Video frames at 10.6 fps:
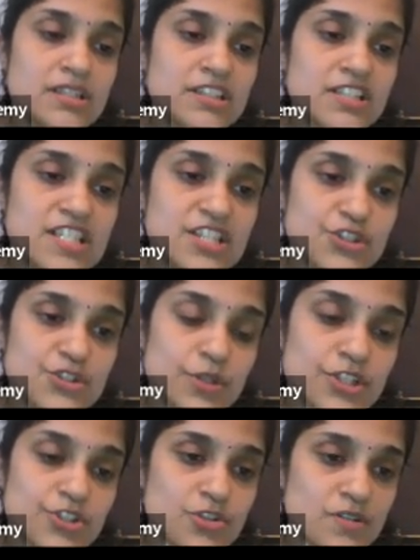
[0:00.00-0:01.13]
the
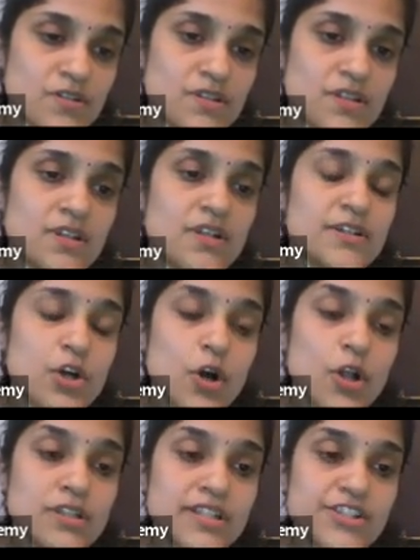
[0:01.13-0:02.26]
situation,
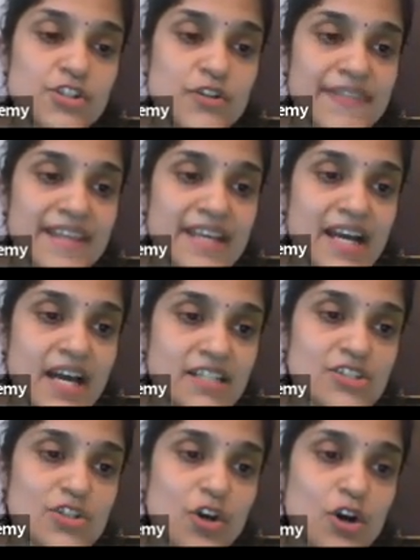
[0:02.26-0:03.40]
toleration of the
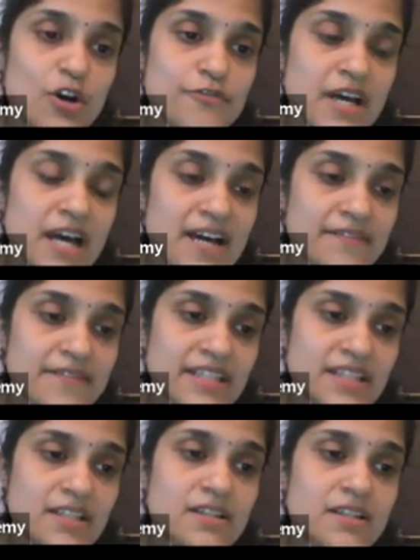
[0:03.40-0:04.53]
act of
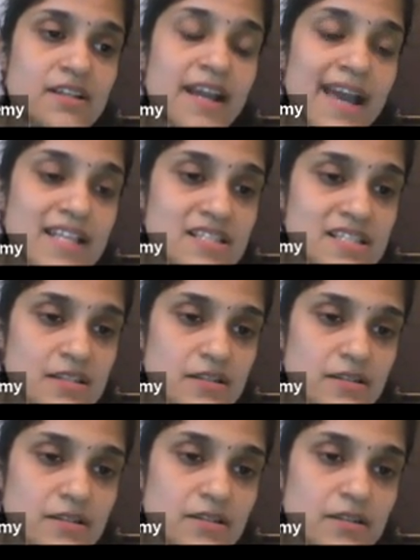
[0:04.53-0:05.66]
having cancelled
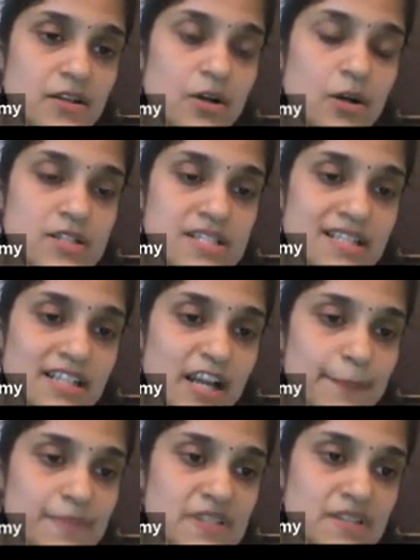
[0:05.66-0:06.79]
or
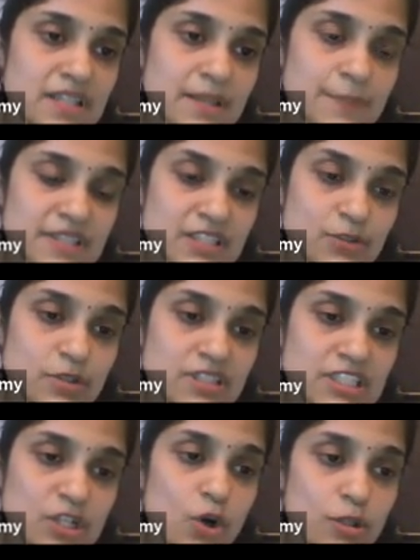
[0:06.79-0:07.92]
scrapped that particular
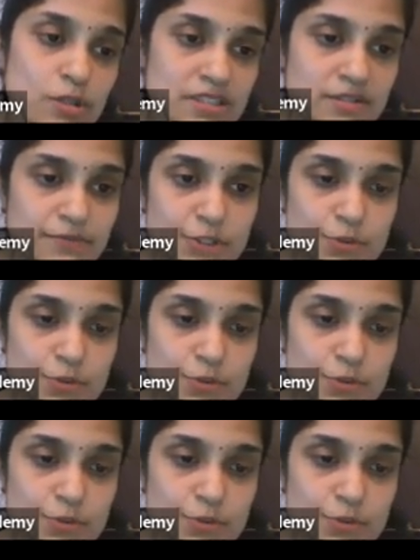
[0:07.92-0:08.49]
order which